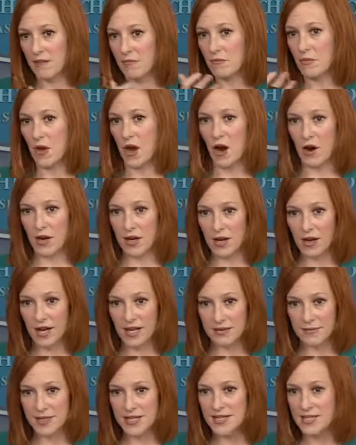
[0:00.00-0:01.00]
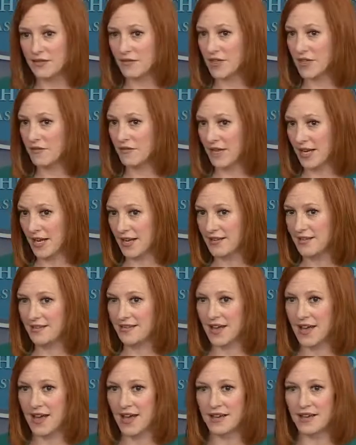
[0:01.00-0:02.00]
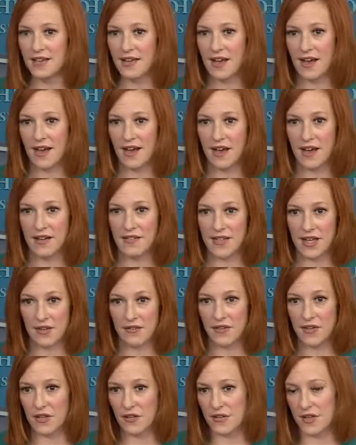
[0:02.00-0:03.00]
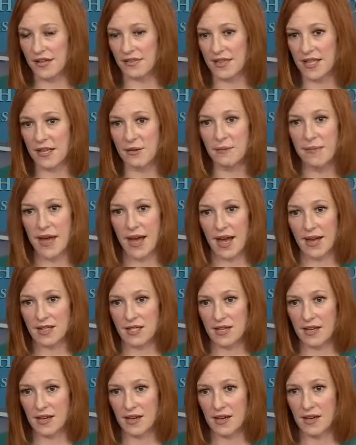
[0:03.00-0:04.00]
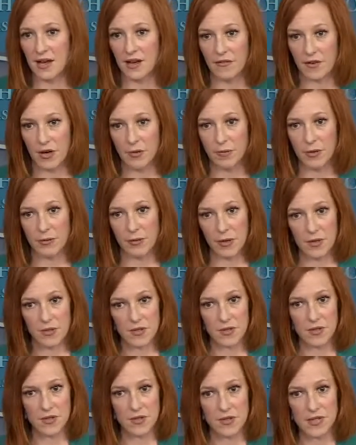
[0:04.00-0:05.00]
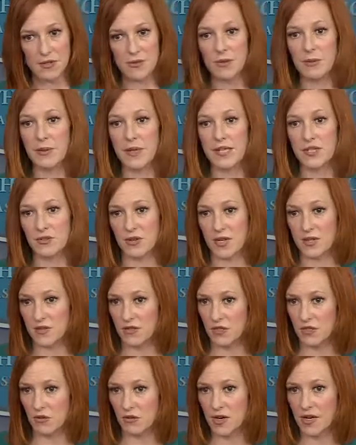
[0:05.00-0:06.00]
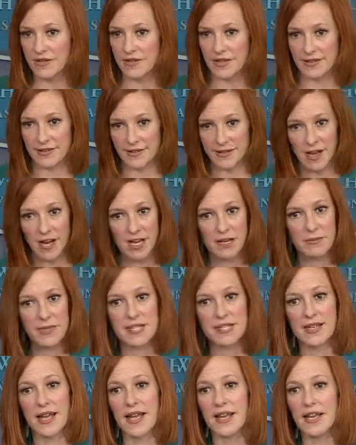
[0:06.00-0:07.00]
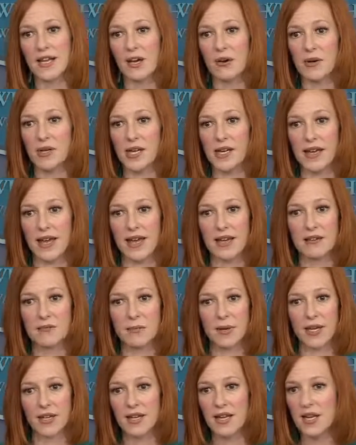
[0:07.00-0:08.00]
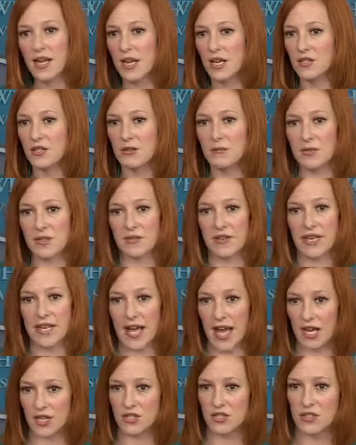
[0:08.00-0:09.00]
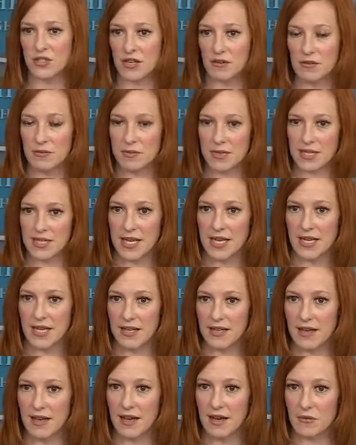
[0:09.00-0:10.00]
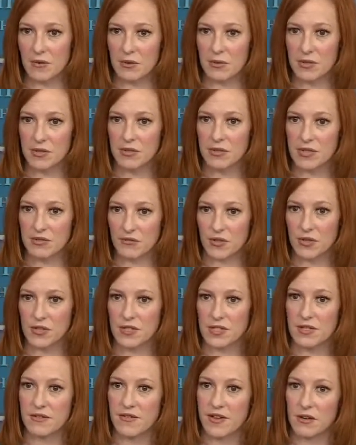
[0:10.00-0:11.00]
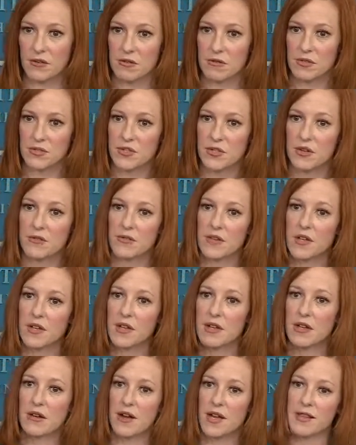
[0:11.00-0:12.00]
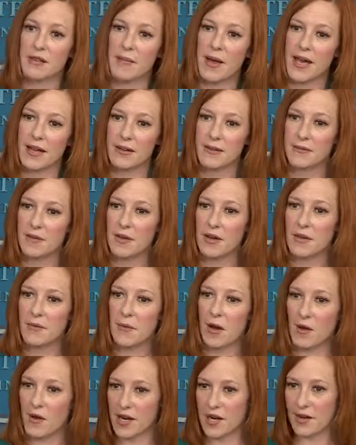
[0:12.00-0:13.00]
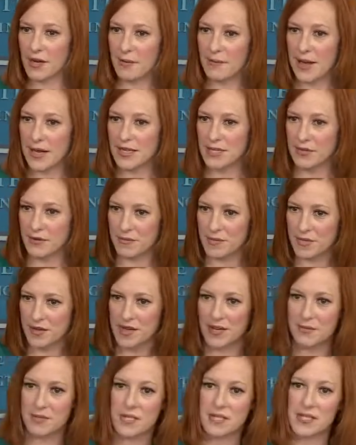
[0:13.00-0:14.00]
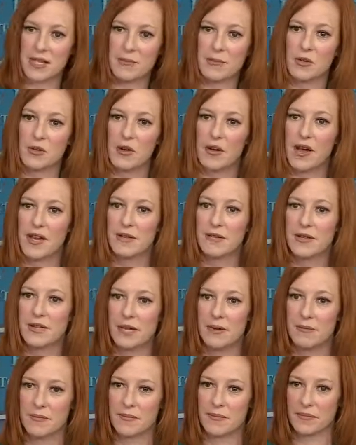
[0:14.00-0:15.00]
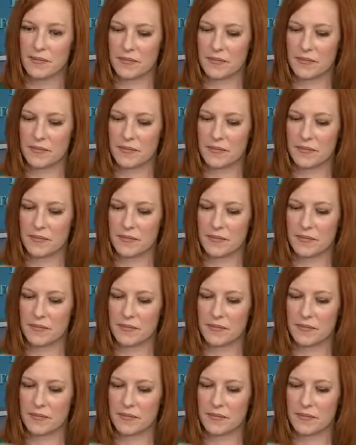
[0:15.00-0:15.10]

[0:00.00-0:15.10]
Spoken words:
Our economists have conveyed that they feel that the impact of our proposals will be transitory. The economy is getting going again, but in terms of any actions that would be taken, we would defer to the Federal Reserve. Go ahead in the back. Oh, and I'll come back too. I'm sorry, I didn't mean to skip you. Go ahead. Yep.